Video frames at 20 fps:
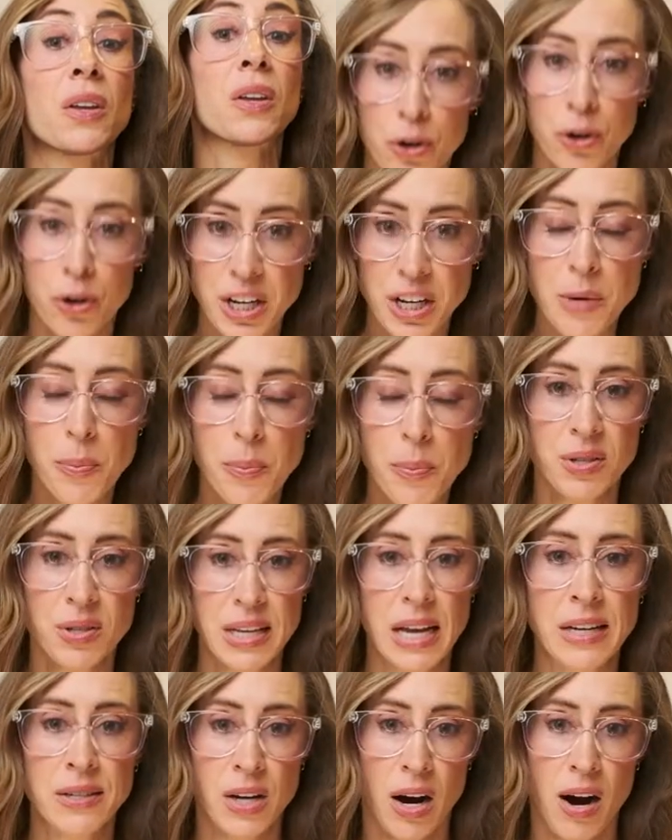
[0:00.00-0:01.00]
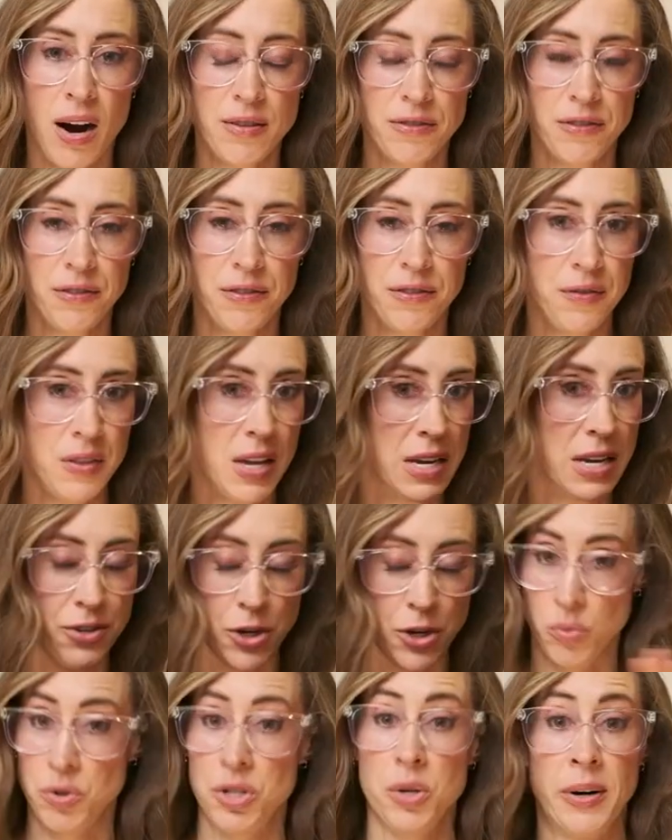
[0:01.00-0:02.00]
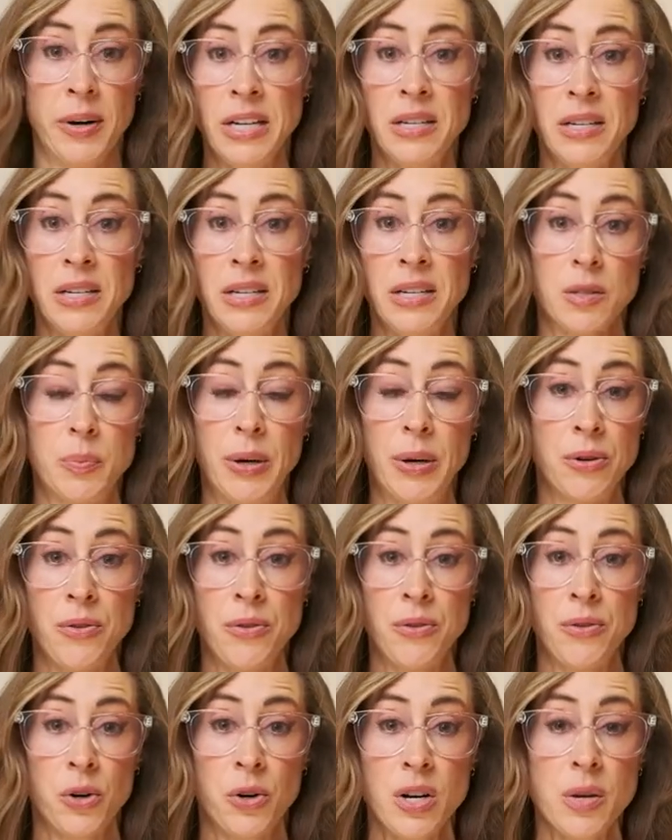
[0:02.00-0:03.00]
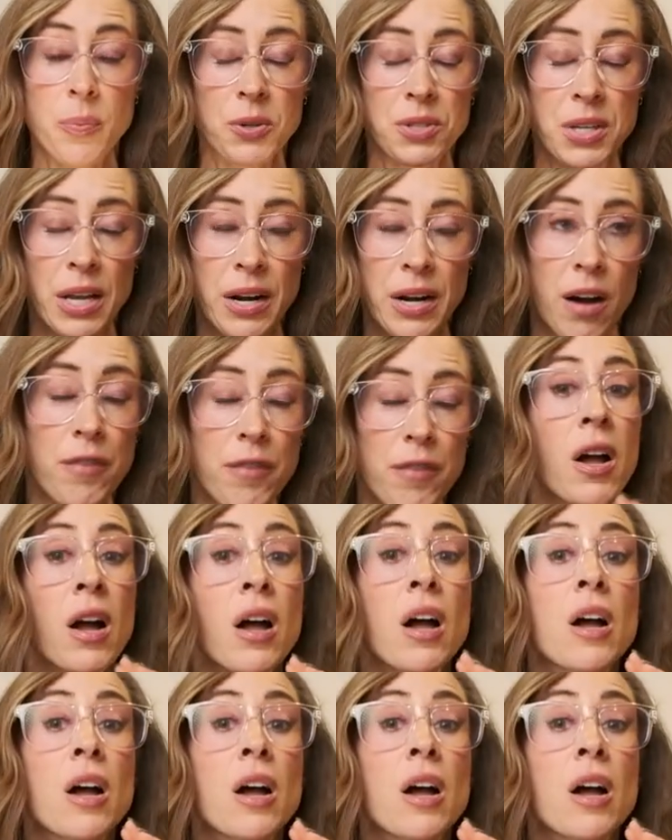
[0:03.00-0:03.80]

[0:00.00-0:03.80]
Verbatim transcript: 30% off. They don't do any sales bigger than 30% off.